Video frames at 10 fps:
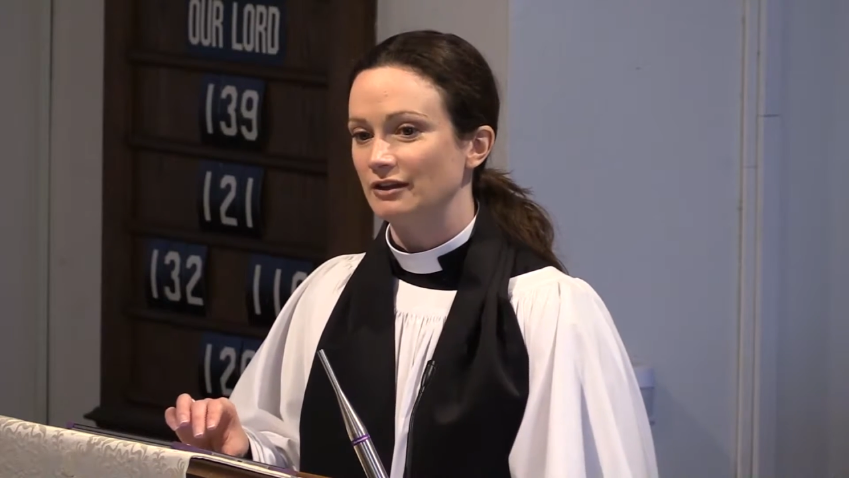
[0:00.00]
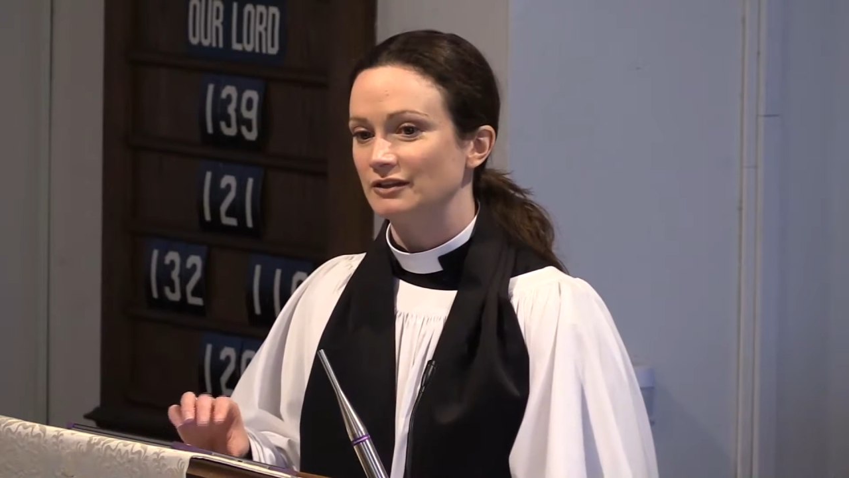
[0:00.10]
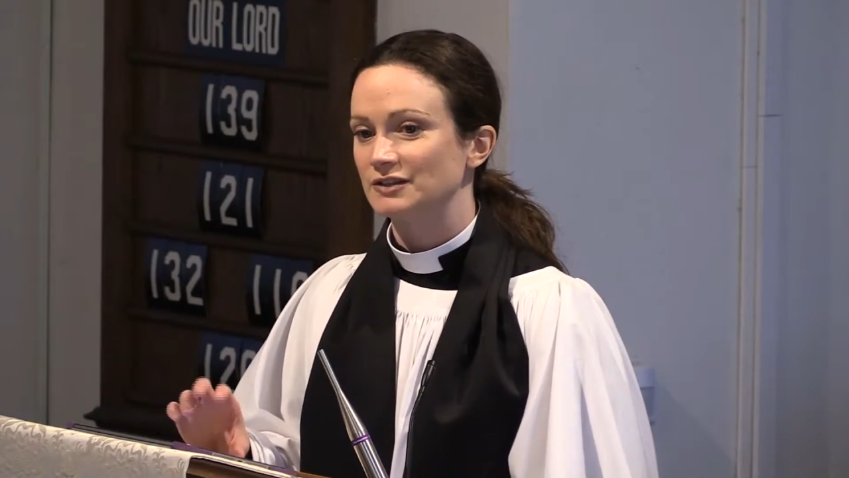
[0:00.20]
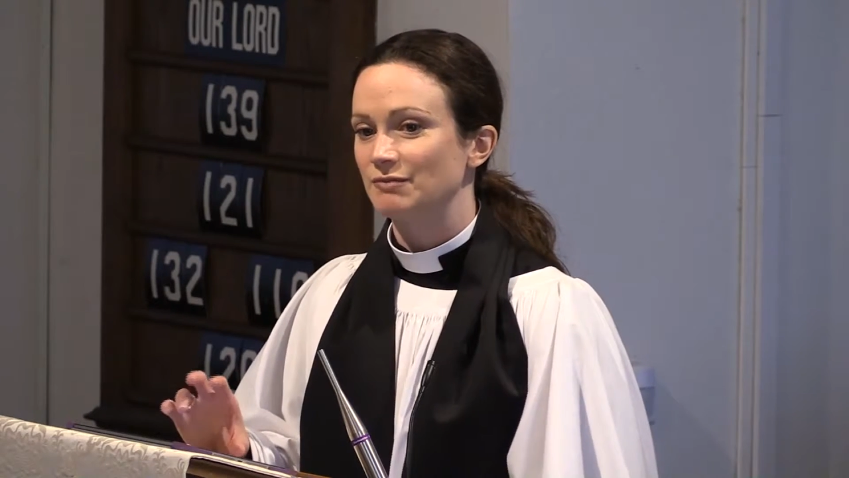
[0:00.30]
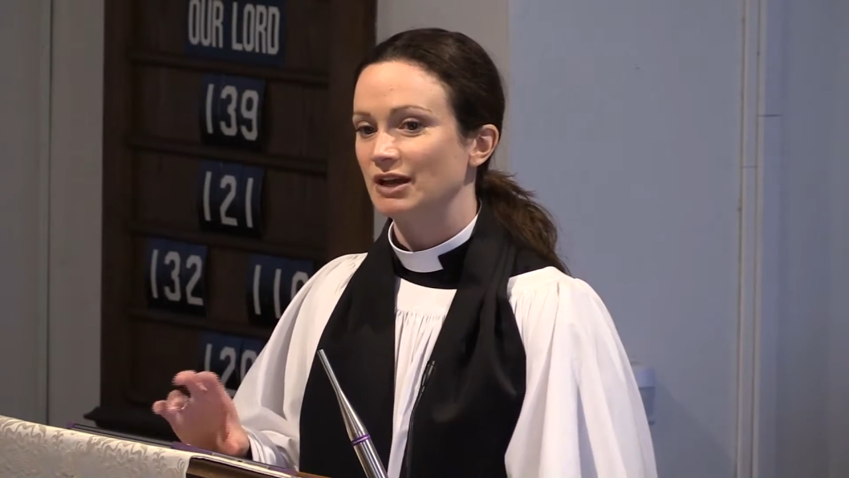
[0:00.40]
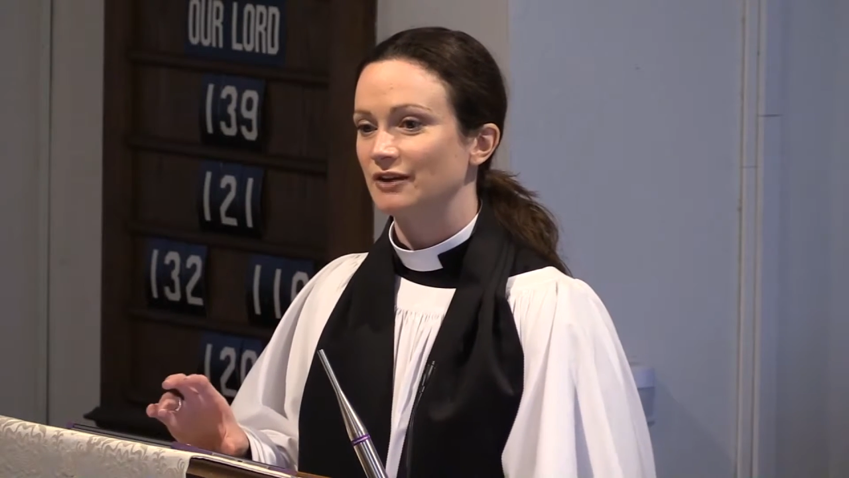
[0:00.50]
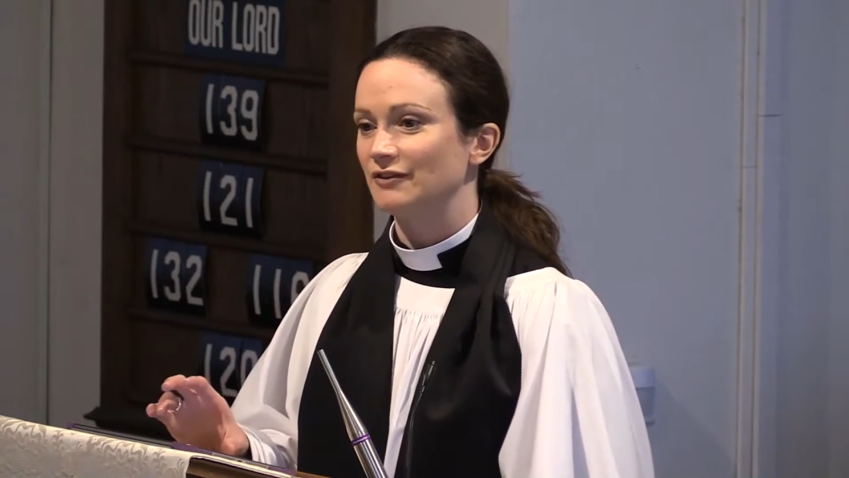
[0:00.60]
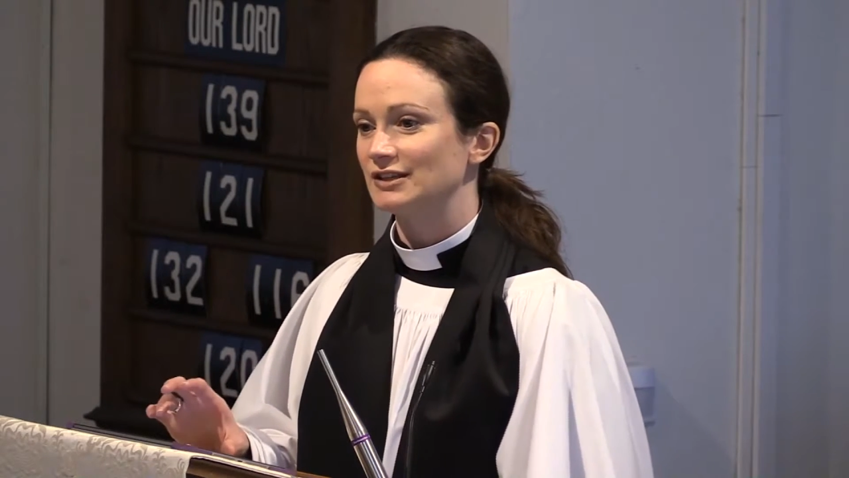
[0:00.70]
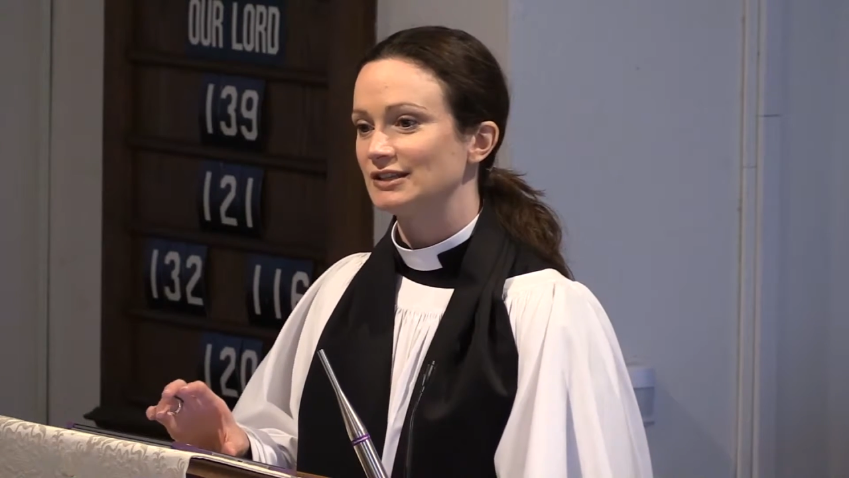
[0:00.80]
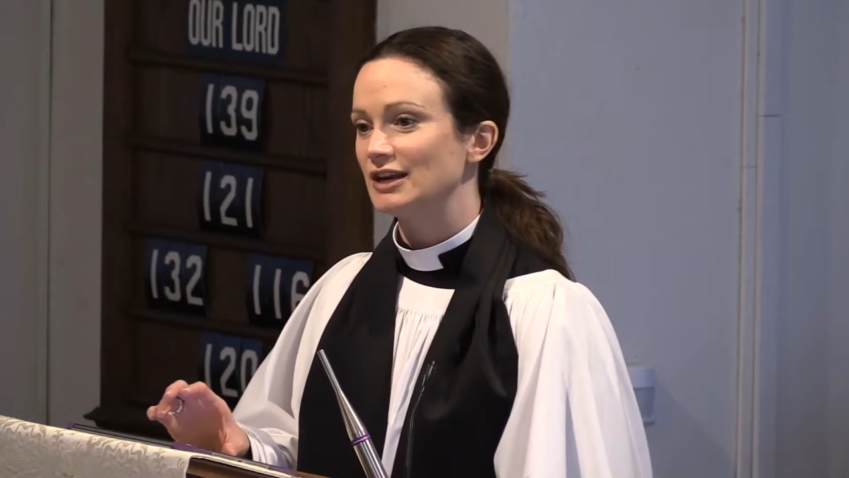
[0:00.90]
this
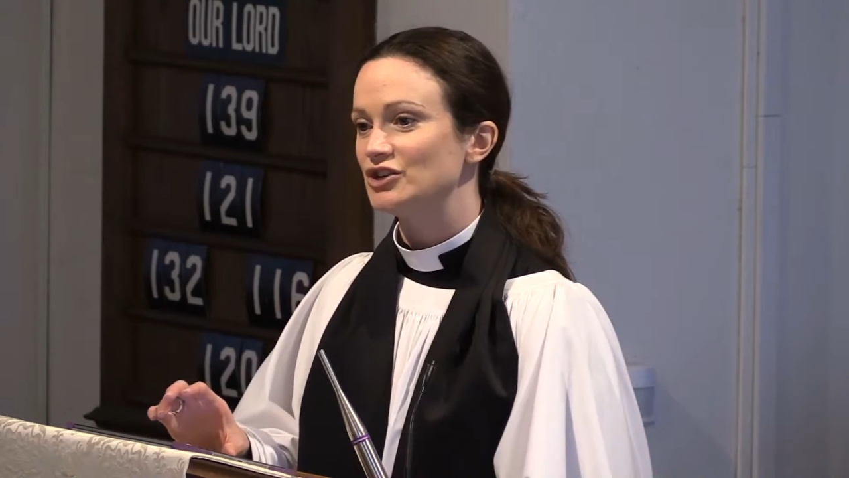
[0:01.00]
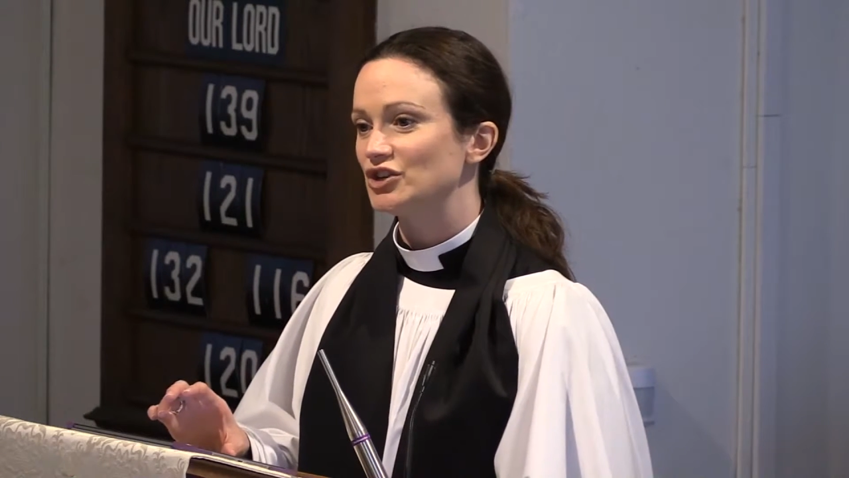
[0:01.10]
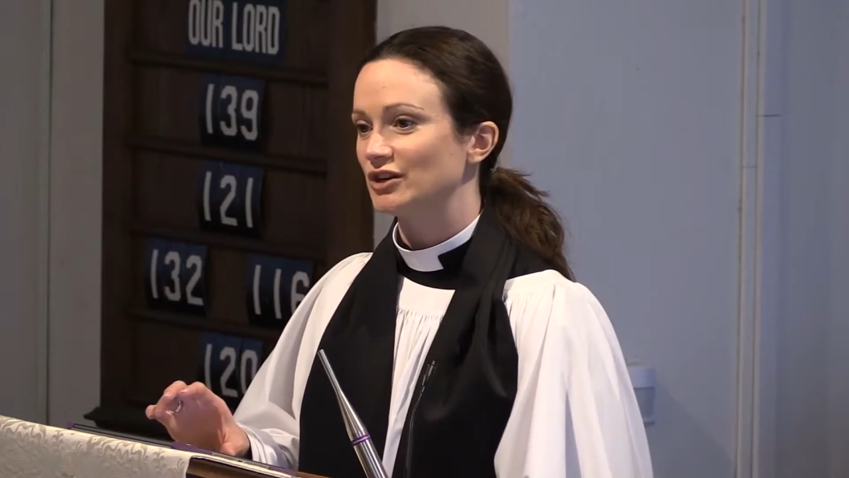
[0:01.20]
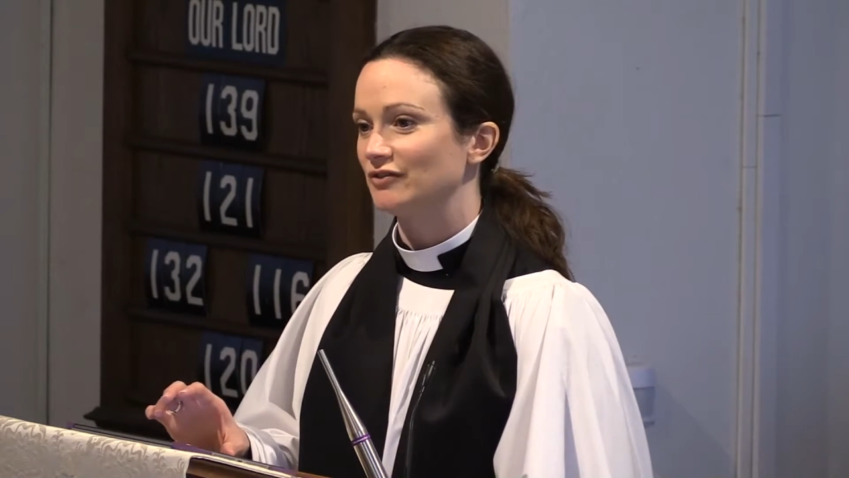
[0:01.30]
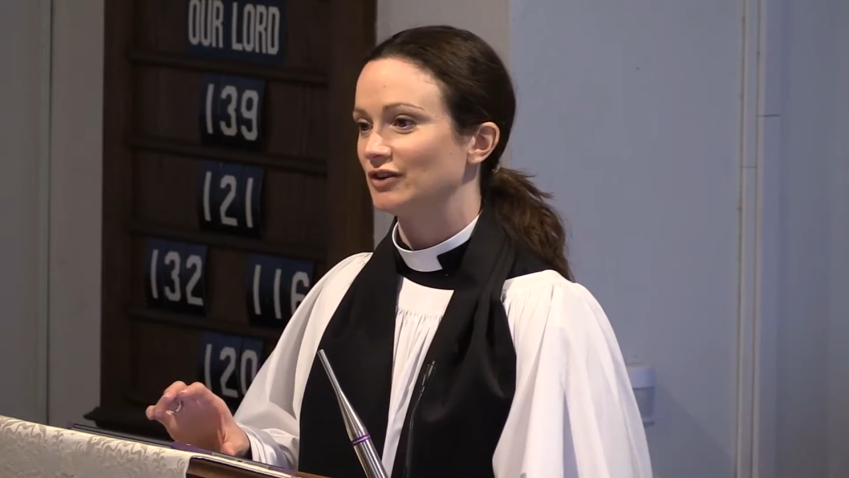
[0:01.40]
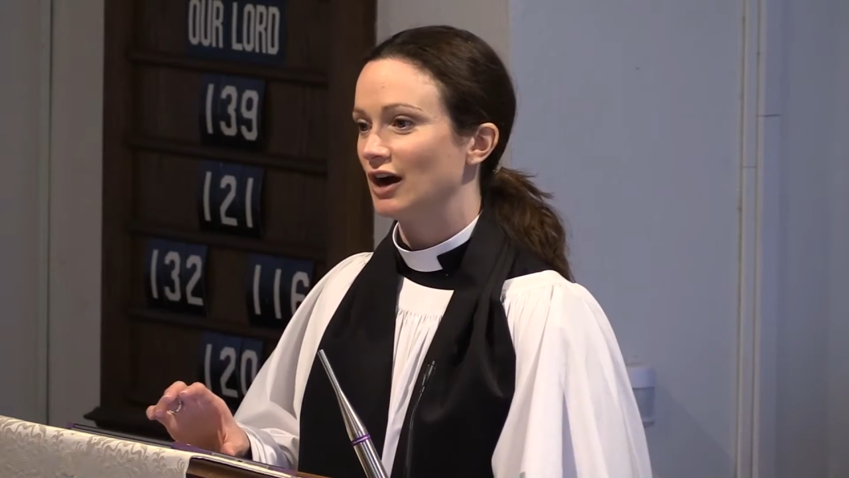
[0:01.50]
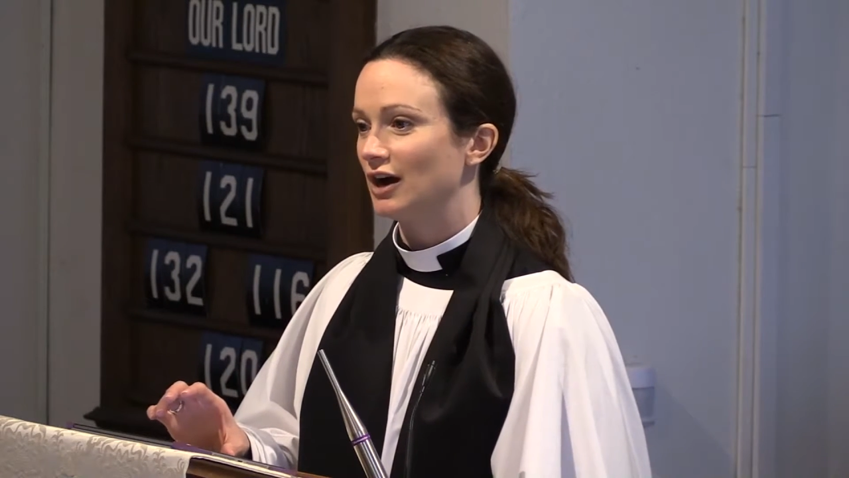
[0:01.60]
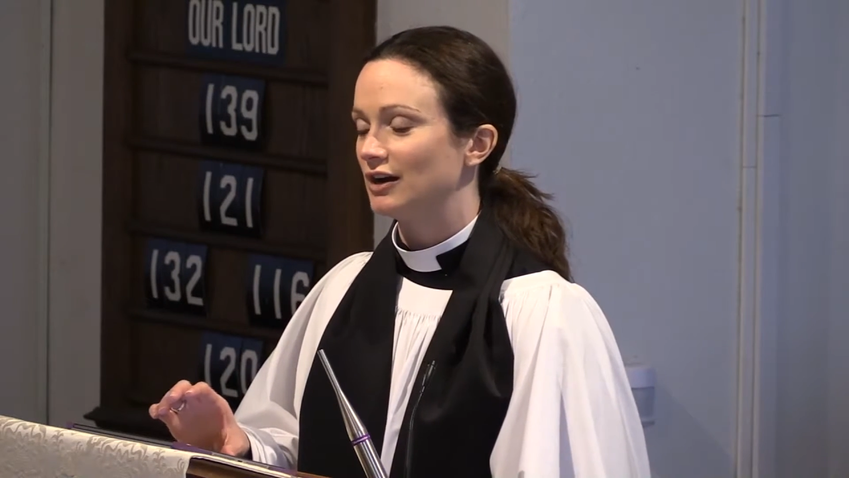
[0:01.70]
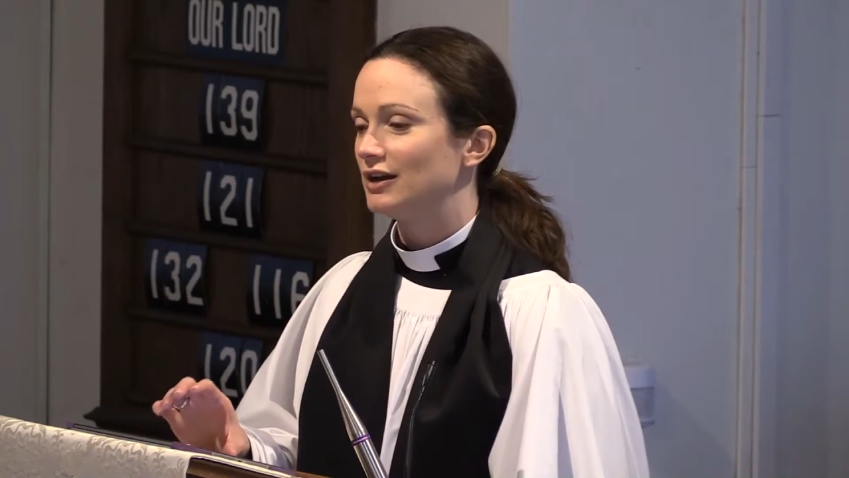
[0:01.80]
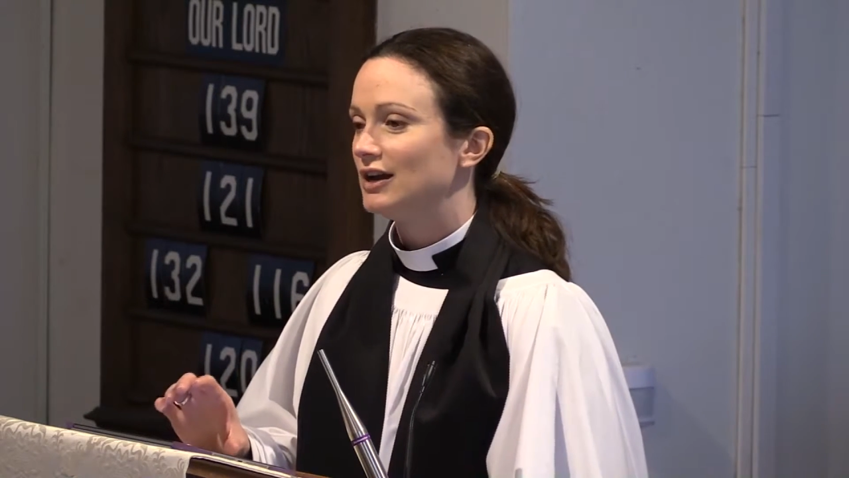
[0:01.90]
manifestation of
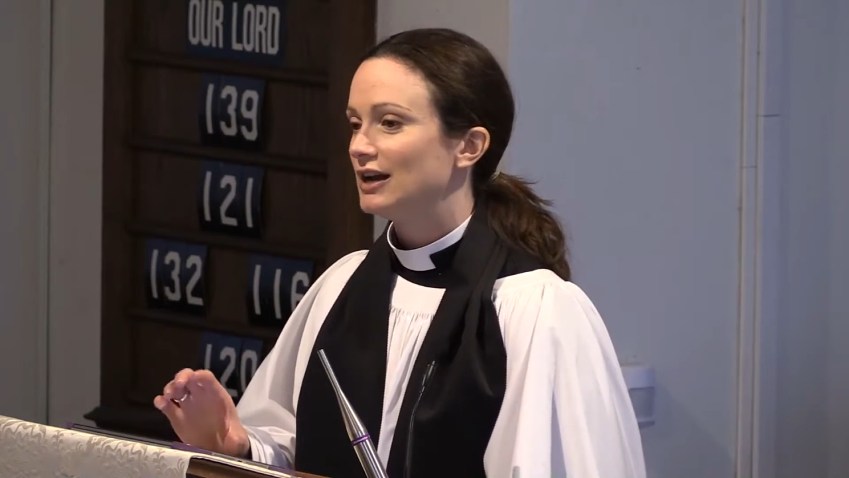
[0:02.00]
God,